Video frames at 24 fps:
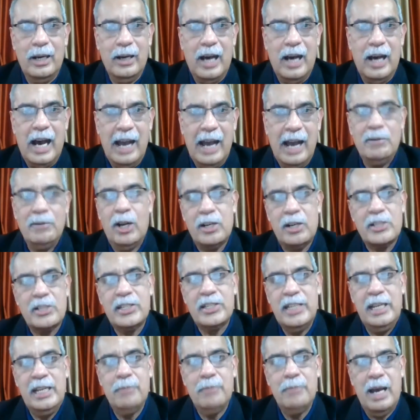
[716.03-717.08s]
I've not
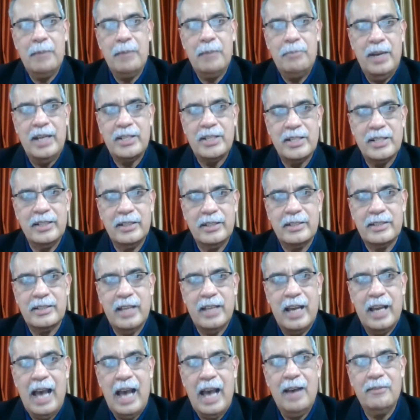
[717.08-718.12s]
seen my patients
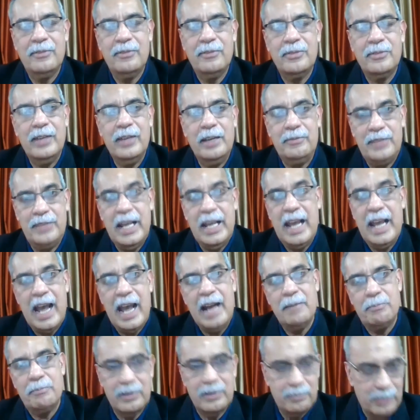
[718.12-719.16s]
if they
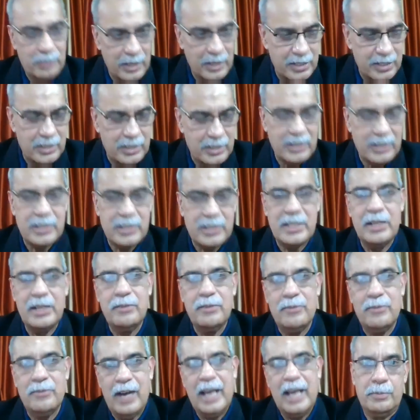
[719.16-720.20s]
had
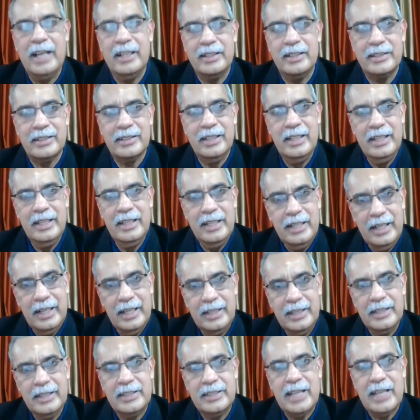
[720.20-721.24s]
persistent virus
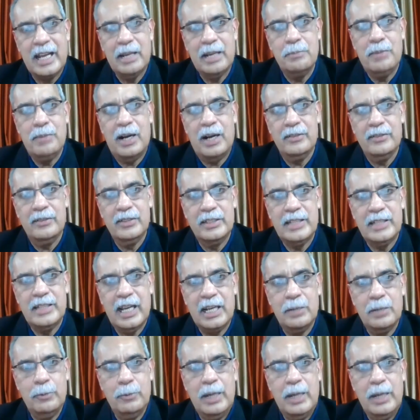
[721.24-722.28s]
in the second part of the
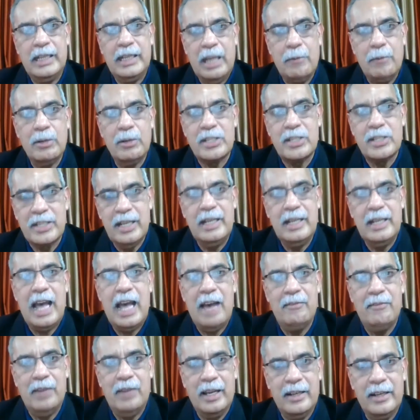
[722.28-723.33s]
second week, they will still
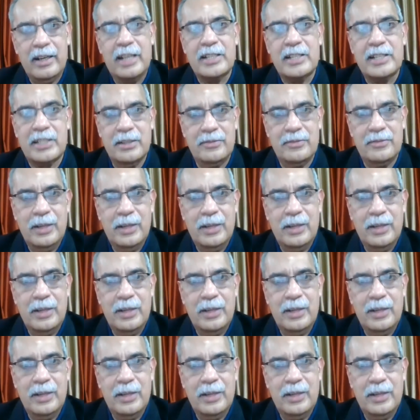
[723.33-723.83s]
have aggressive